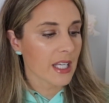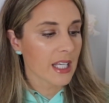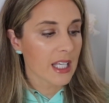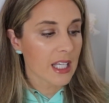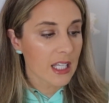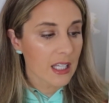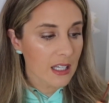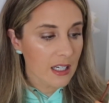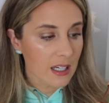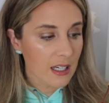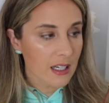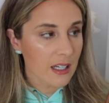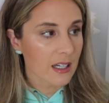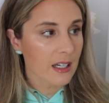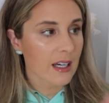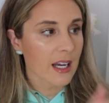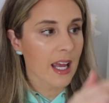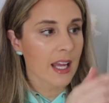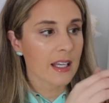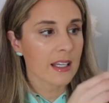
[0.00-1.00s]

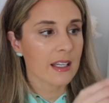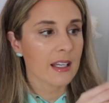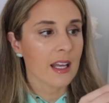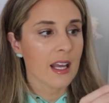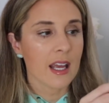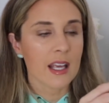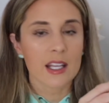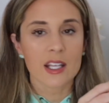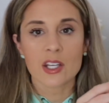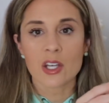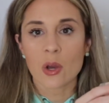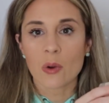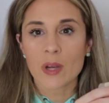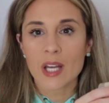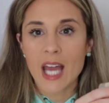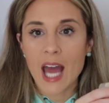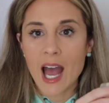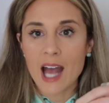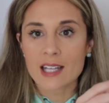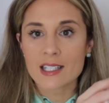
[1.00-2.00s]
here, and you know,
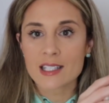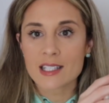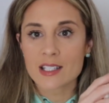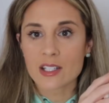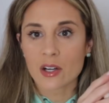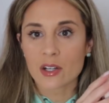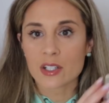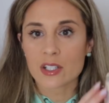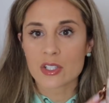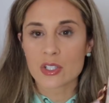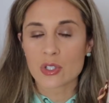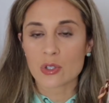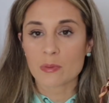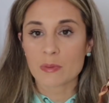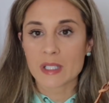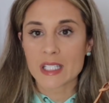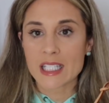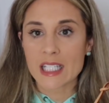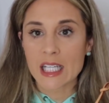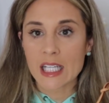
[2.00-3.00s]
it has started to
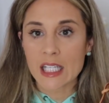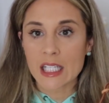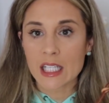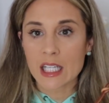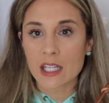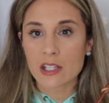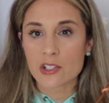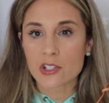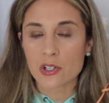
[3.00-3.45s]
patina,